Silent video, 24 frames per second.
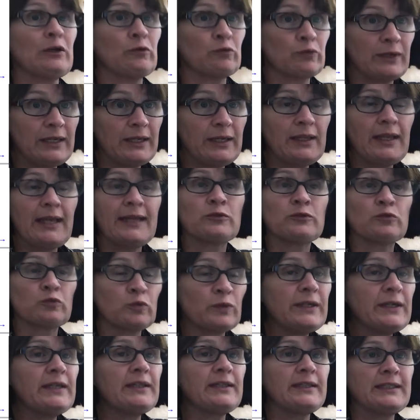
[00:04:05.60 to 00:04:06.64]
It's
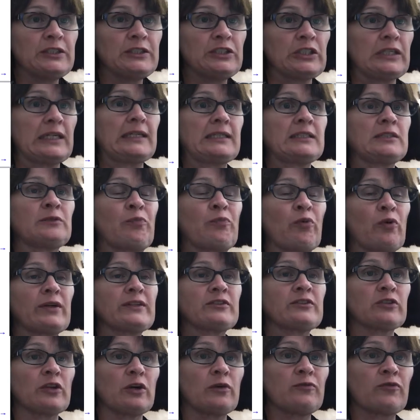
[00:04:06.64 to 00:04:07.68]
really just
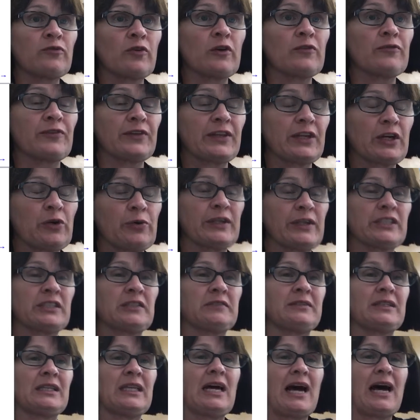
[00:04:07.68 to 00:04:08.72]
point slope form for the equation
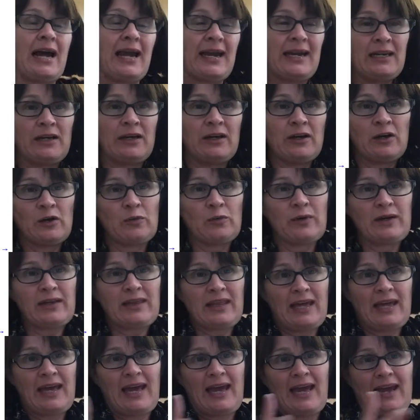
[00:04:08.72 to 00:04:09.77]
of a line
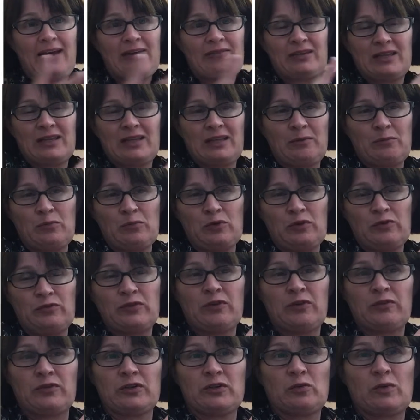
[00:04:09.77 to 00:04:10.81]
with everything moved
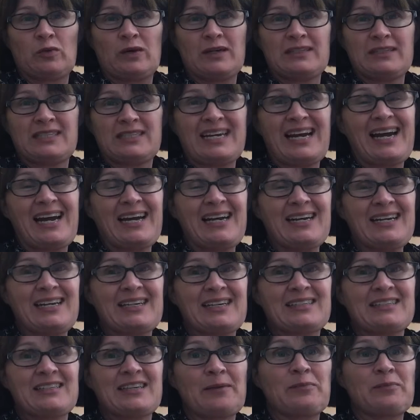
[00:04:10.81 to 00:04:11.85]
over to one side
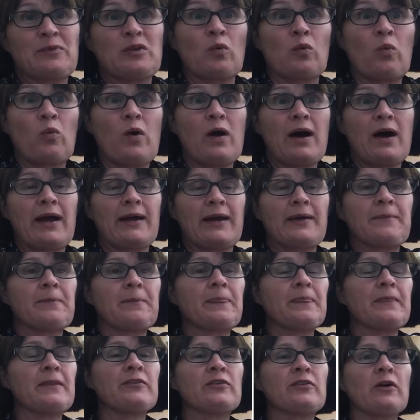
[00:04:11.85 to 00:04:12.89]
except the y.
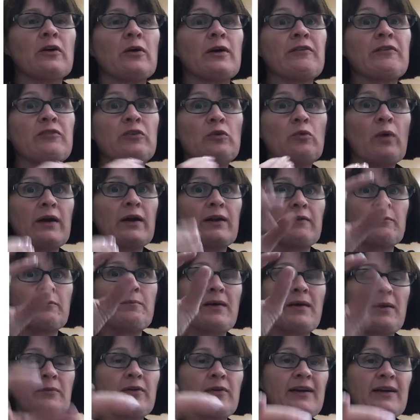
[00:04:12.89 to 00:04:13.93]
So if you want to
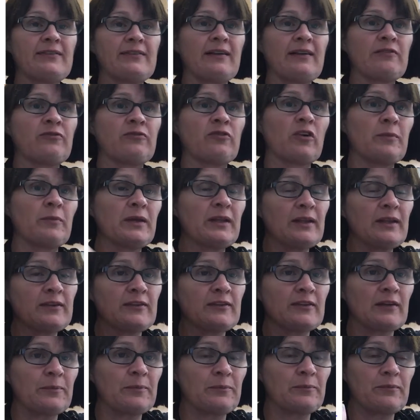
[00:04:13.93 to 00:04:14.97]
memorize that formula,
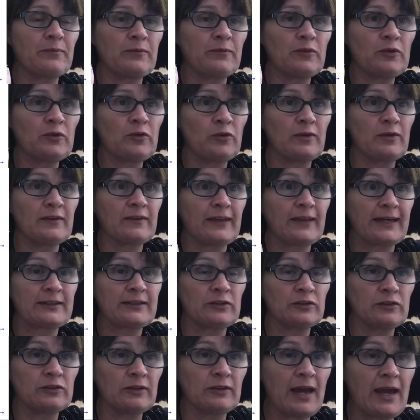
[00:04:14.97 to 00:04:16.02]
some students like
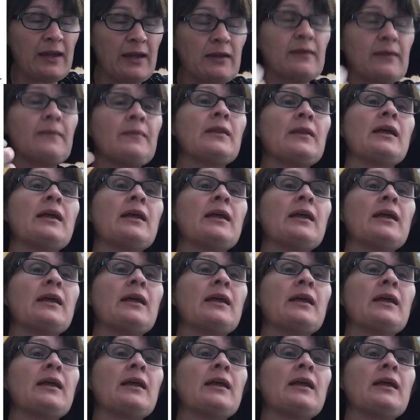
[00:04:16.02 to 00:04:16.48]
to do that.